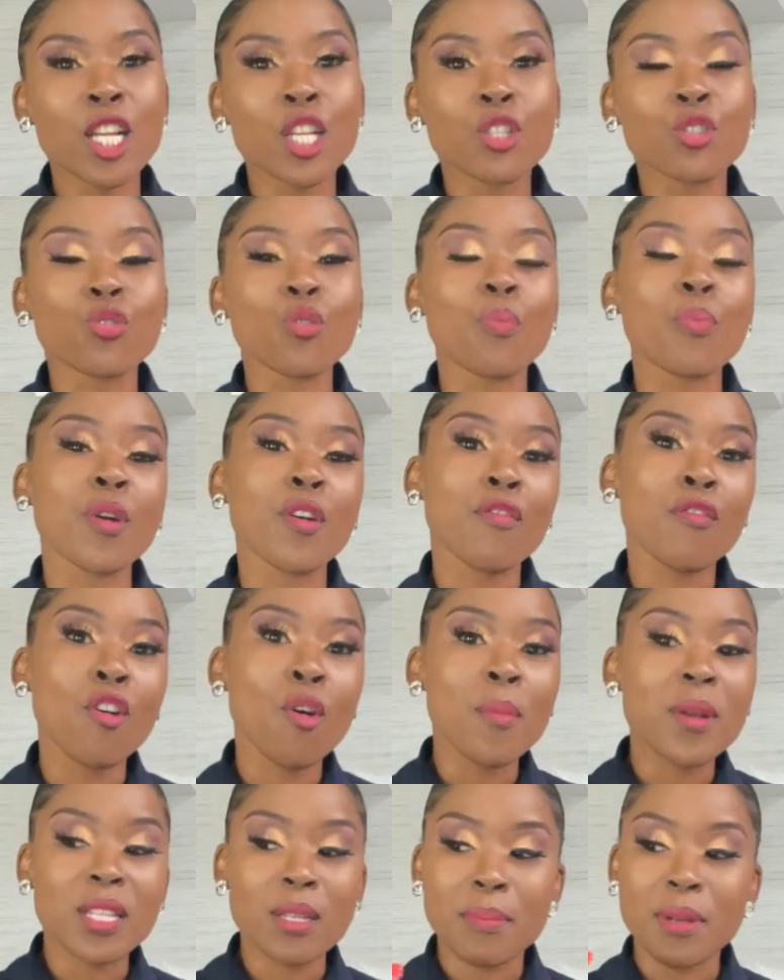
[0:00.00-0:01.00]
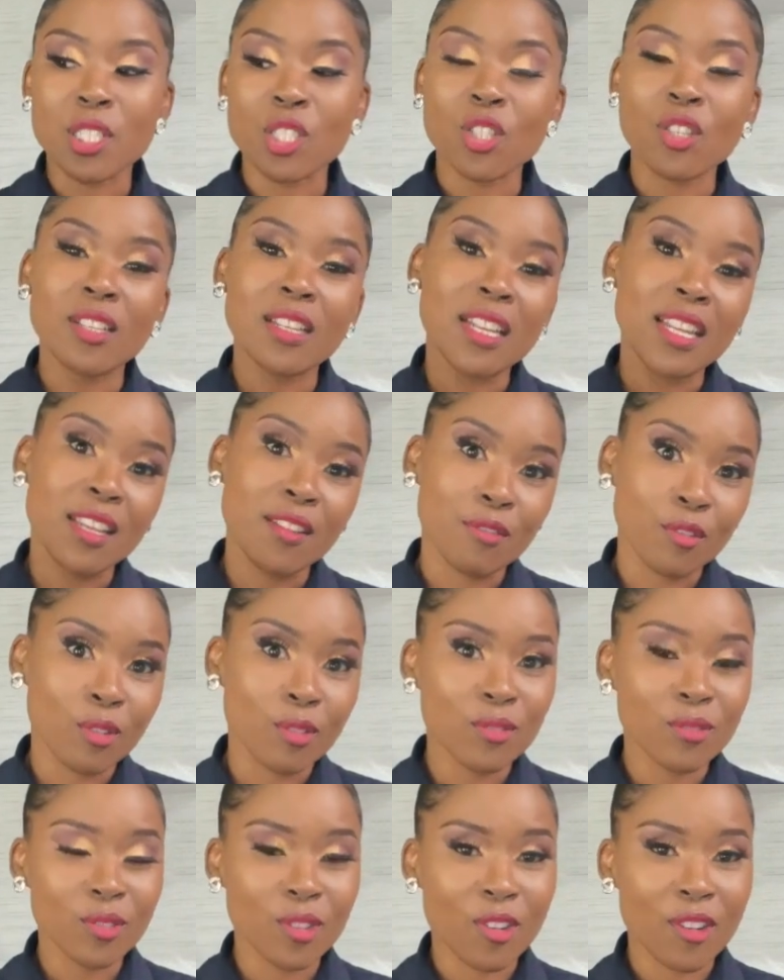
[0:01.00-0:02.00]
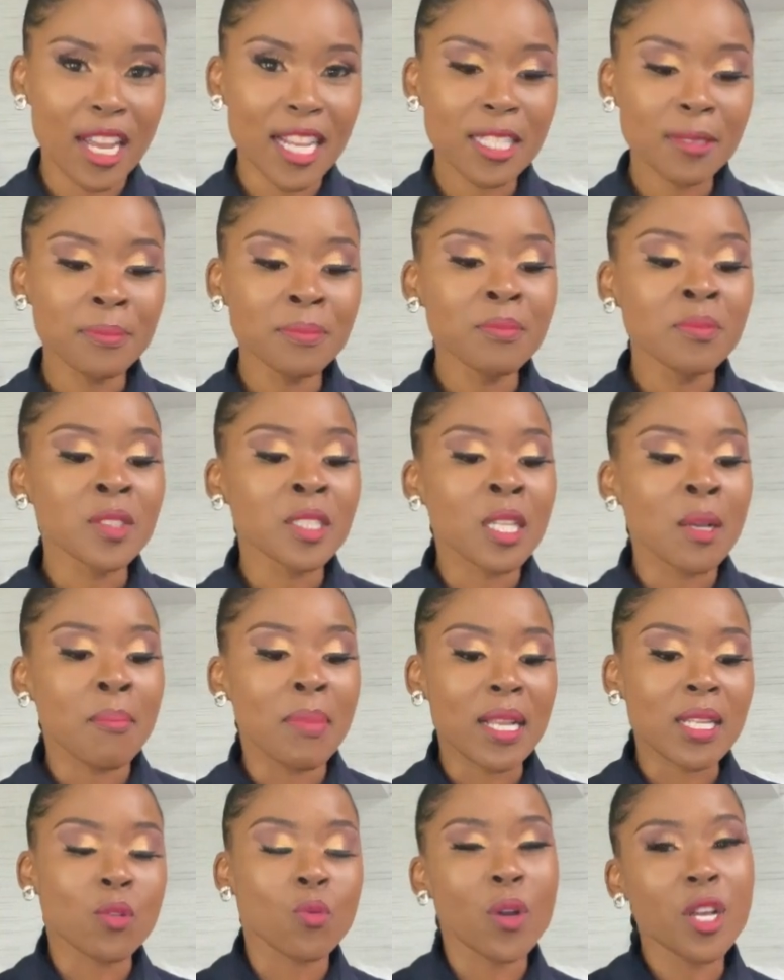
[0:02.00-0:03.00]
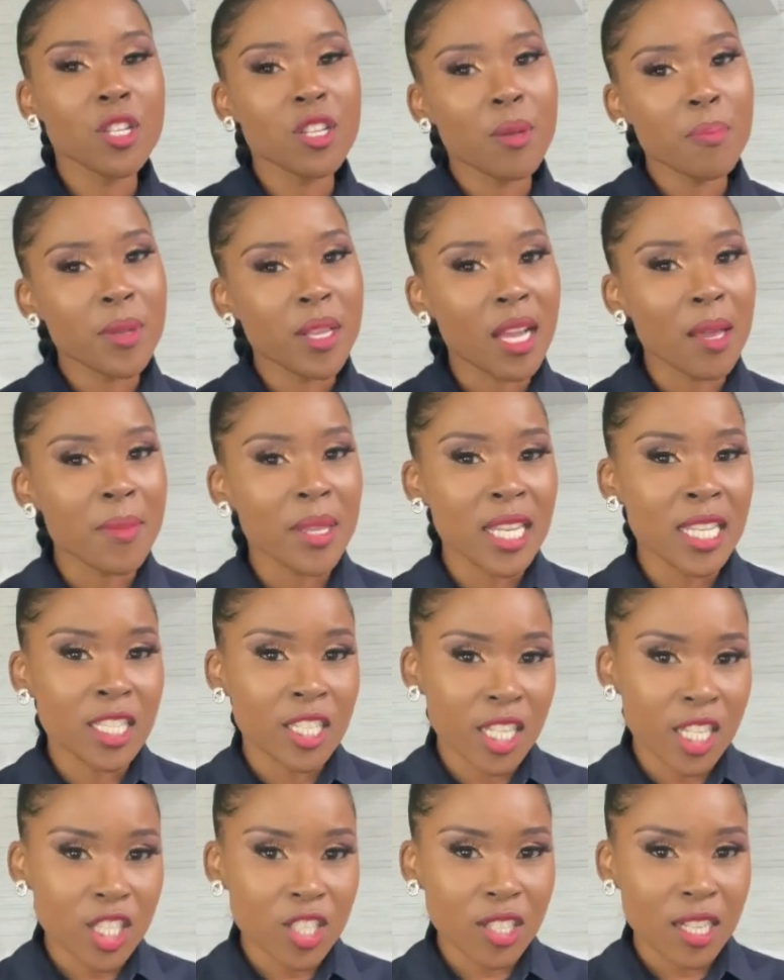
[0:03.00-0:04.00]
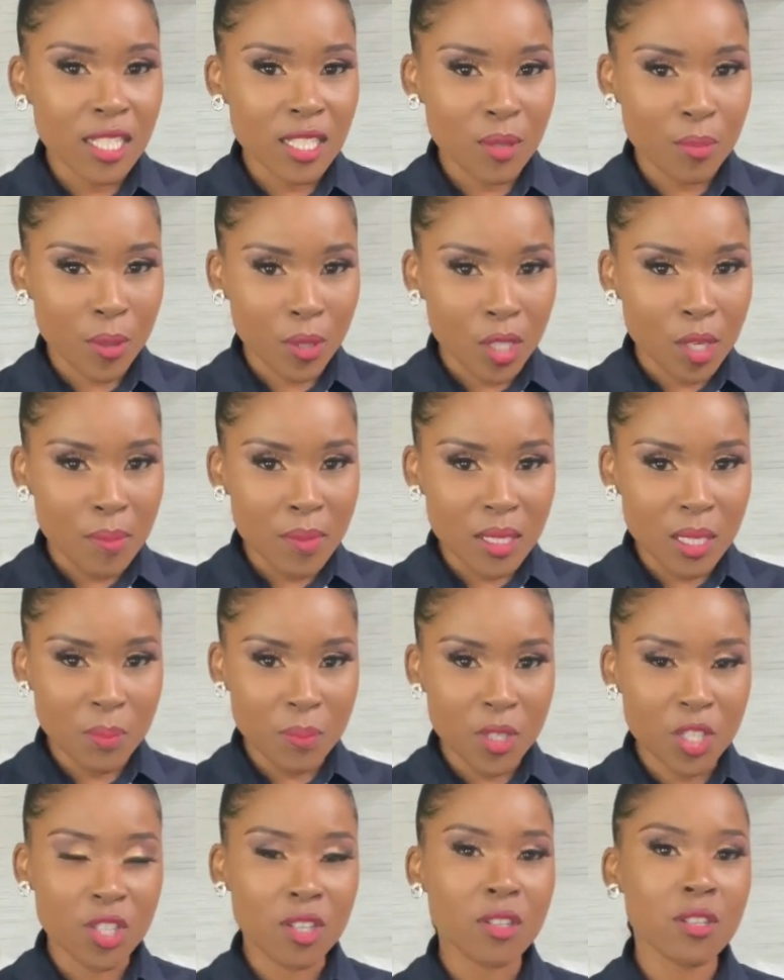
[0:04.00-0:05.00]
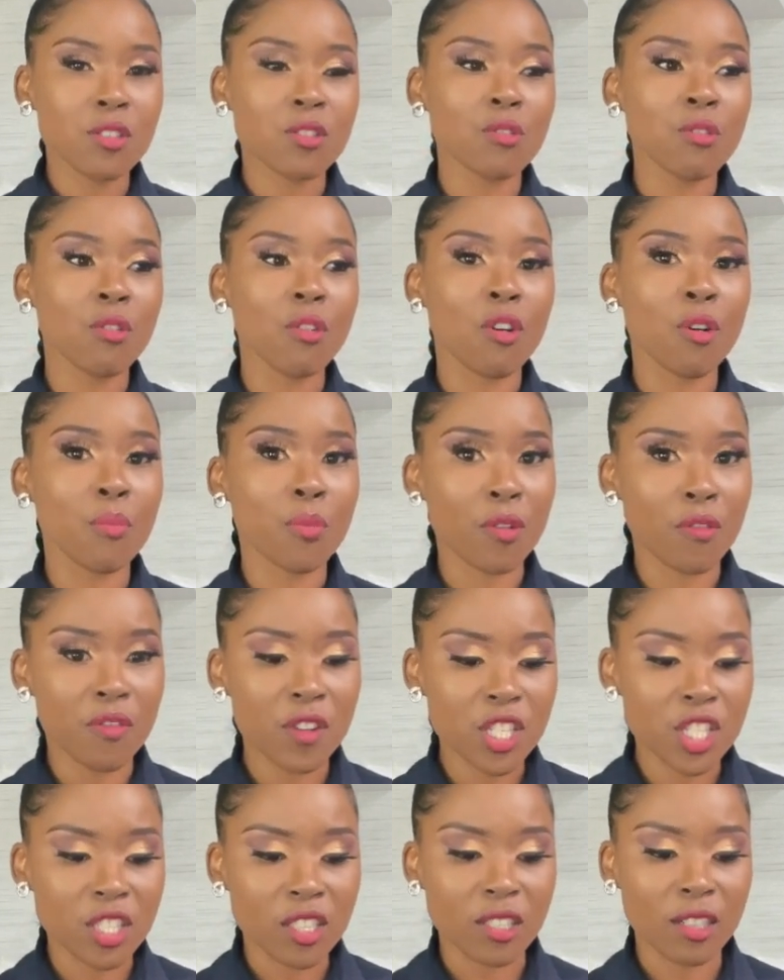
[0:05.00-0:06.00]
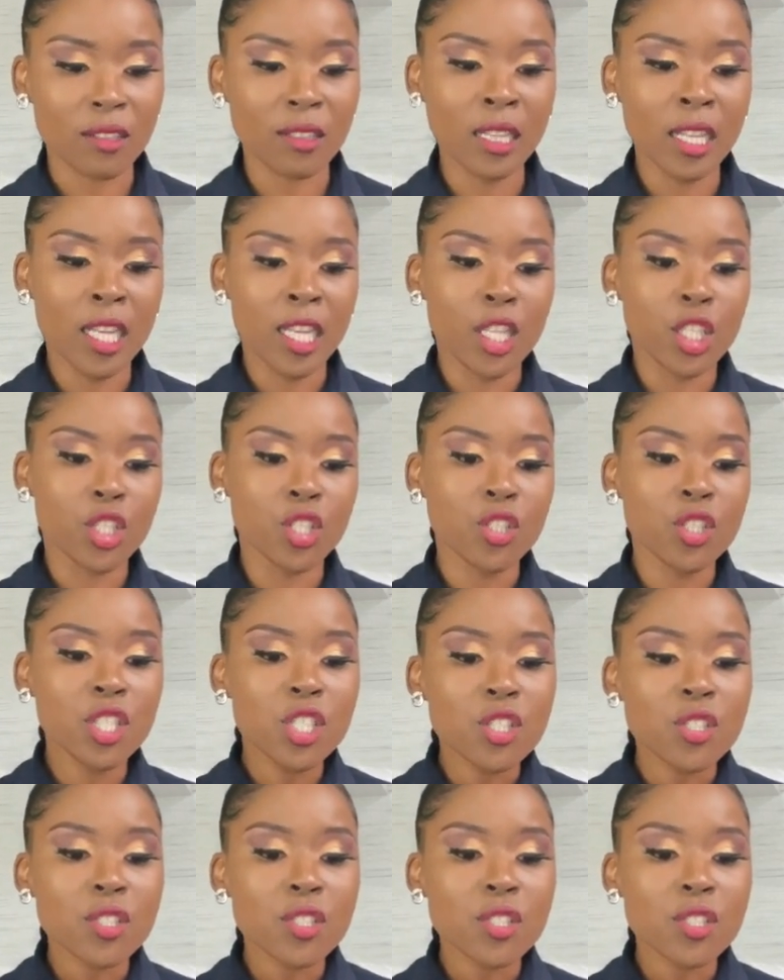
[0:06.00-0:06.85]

to perform at a particular level, all right? But when you're becoming intentional as a procurement specialist or professional, you need to